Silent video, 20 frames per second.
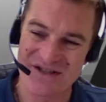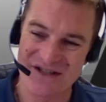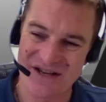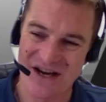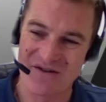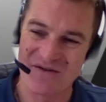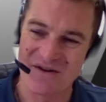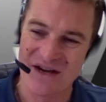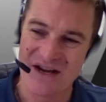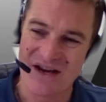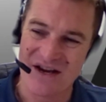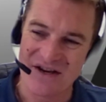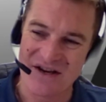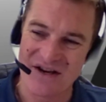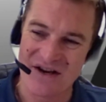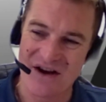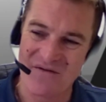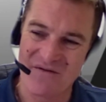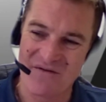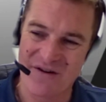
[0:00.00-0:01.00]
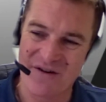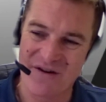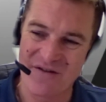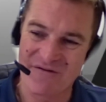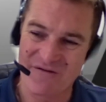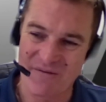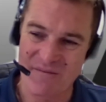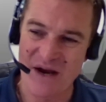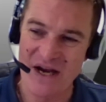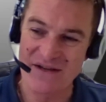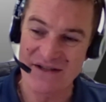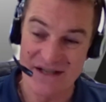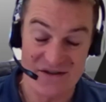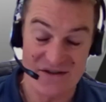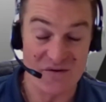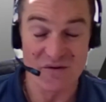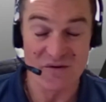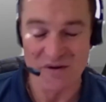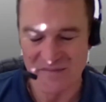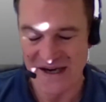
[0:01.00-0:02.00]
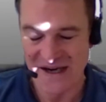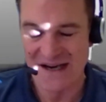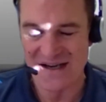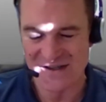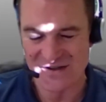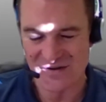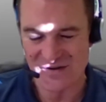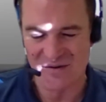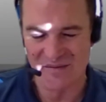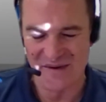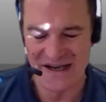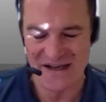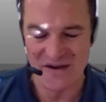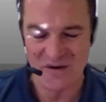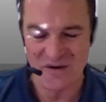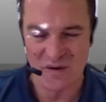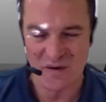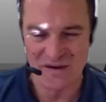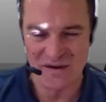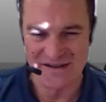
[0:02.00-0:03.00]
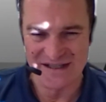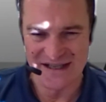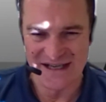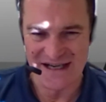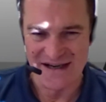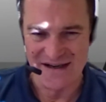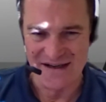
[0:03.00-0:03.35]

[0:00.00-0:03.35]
So, you know, from us, it's all about the quality.